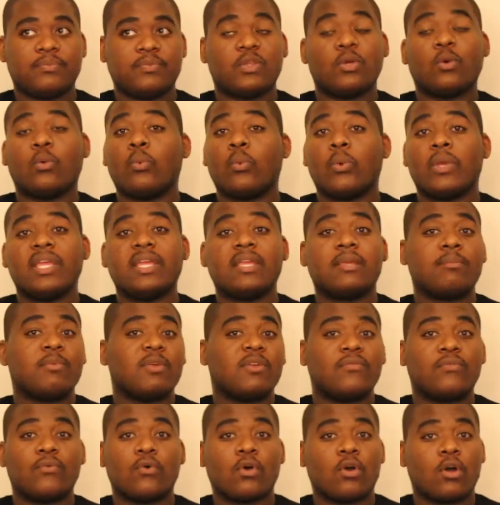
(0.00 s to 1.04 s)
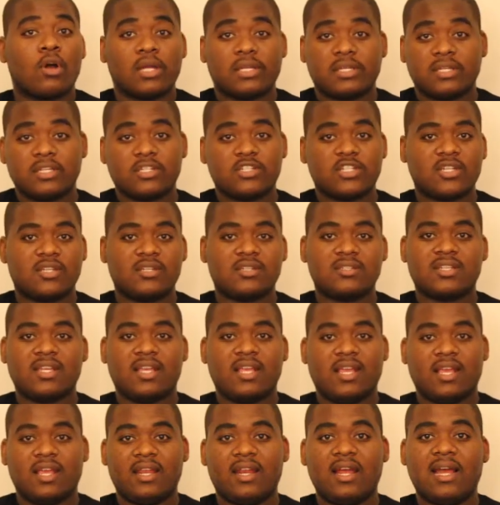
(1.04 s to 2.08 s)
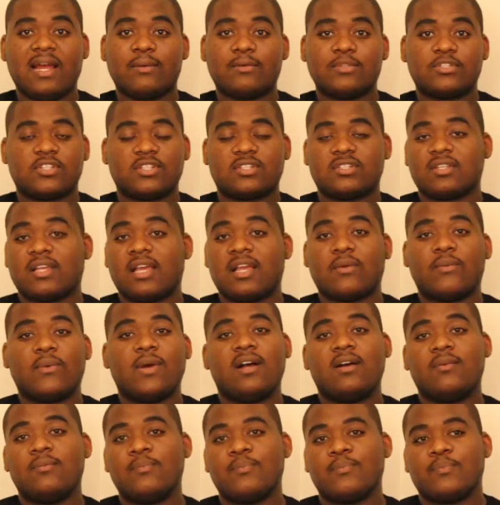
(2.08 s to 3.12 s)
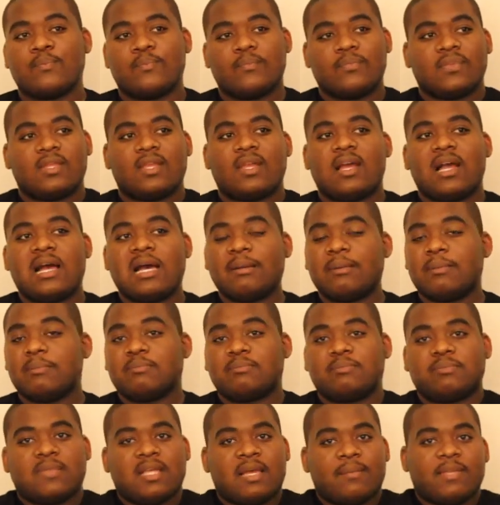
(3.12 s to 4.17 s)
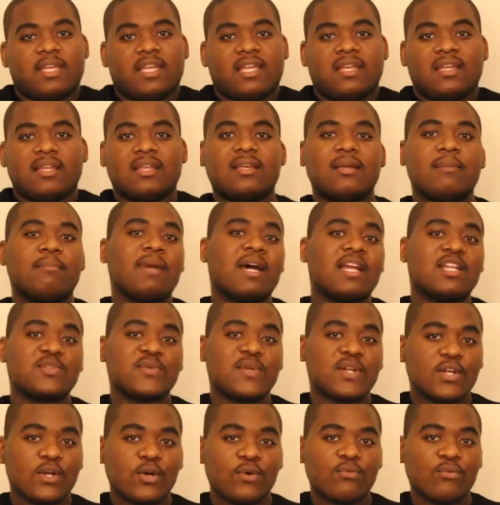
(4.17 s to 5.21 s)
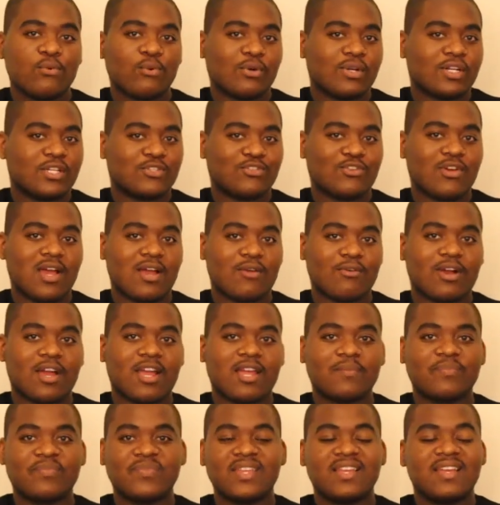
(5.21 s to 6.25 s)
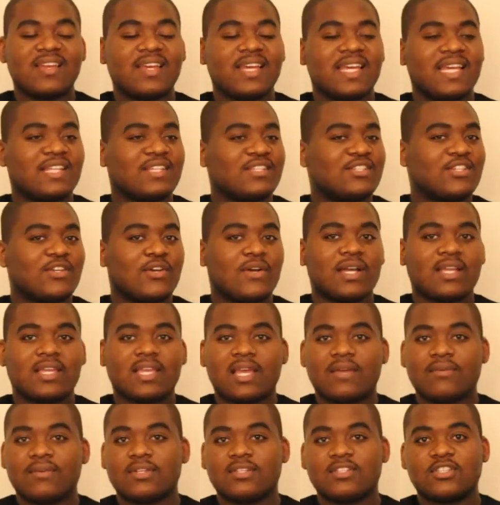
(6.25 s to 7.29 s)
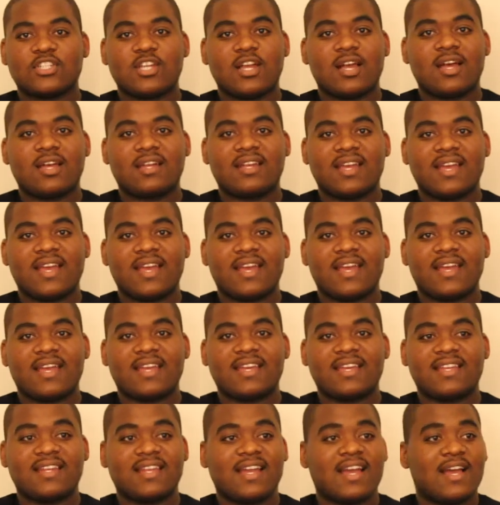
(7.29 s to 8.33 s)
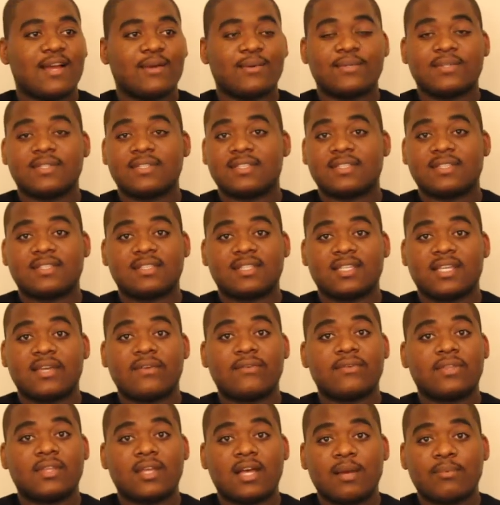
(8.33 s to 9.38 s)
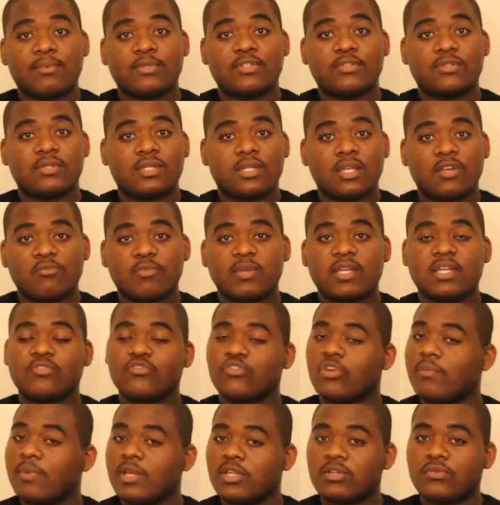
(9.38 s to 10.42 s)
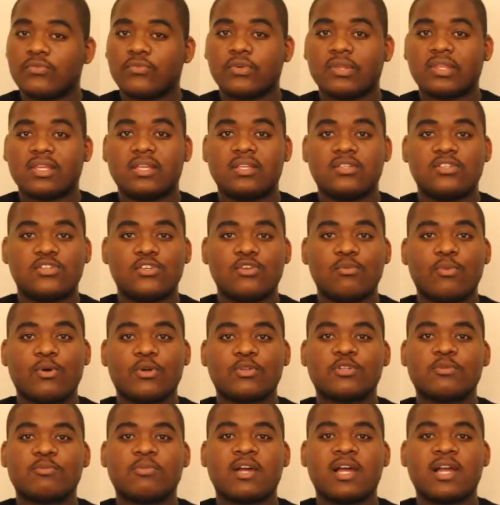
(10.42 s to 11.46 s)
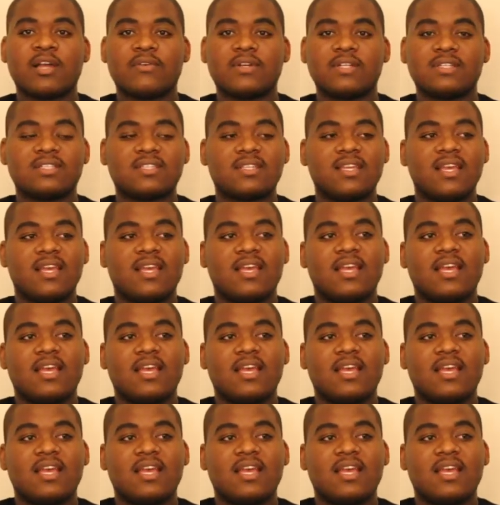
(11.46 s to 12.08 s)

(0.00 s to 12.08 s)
the week before auditions, and I was just like, well, I mean, might as well go for it and try, right? And so I gave it a shot, and I was given the opportunity of being drum major for the ECU Marching Pirates.